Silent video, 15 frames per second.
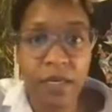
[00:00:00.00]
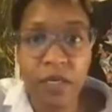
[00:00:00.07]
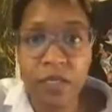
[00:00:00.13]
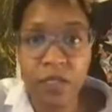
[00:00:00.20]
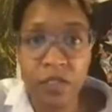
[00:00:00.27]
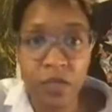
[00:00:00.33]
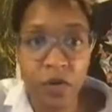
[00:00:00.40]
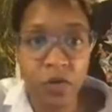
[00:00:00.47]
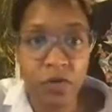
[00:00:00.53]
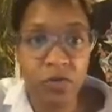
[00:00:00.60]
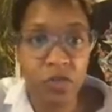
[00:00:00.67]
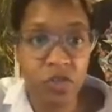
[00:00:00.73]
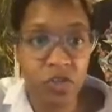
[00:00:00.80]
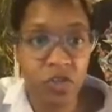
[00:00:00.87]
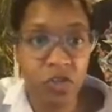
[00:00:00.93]
So
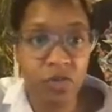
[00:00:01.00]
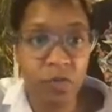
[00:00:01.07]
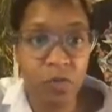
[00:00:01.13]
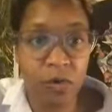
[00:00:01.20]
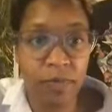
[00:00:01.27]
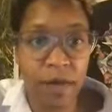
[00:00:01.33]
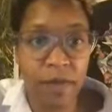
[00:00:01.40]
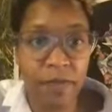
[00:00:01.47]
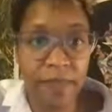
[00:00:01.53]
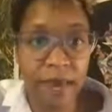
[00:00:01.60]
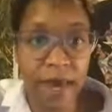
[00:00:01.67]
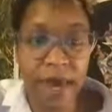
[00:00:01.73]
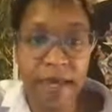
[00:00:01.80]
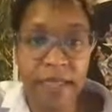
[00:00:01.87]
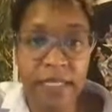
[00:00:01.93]
to show you more about
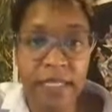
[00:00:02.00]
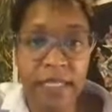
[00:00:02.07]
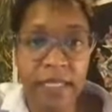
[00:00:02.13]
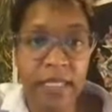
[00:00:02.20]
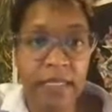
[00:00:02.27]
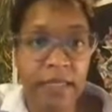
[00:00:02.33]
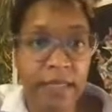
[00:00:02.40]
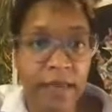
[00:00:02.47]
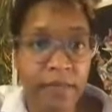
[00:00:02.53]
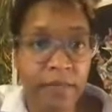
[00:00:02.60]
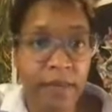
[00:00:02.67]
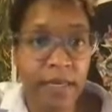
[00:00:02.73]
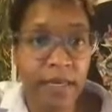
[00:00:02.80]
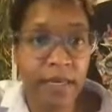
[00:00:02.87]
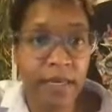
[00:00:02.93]
that, let
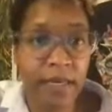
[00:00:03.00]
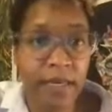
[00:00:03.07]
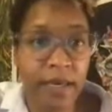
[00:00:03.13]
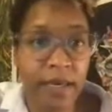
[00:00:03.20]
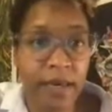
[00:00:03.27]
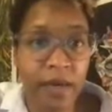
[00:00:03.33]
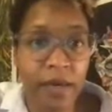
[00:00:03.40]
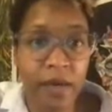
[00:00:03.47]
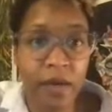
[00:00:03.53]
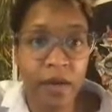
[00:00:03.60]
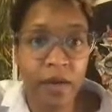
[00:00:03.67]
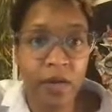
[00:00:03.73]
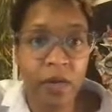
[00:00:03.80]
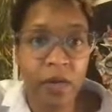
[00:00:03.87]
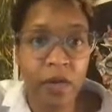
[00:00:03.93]
me
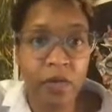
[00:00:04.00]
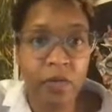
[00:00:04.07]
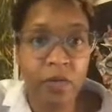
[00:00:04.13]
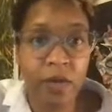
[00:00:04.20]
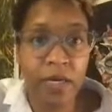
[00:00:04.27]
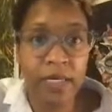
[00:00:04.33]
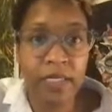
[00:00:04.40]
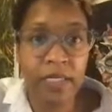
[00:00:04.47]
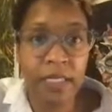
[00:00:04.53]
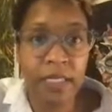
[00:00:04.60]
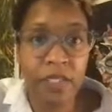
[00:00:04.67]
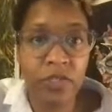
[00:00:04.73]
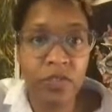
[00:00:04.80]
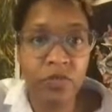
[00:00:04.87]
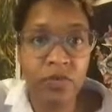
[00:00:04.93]
raise
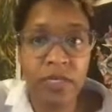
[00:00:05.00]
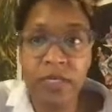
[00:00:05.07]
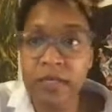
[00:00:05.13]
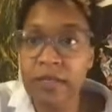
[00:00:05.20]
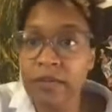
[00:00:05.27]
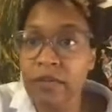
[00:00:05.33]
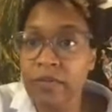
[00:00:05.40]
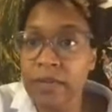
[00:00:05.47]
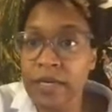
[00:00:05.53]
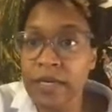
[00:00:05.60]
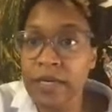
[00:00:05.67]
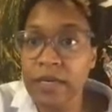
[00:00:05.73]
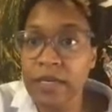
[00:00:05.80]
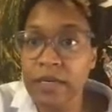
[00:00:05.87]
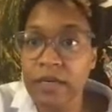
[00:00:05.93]
this screen a little bit.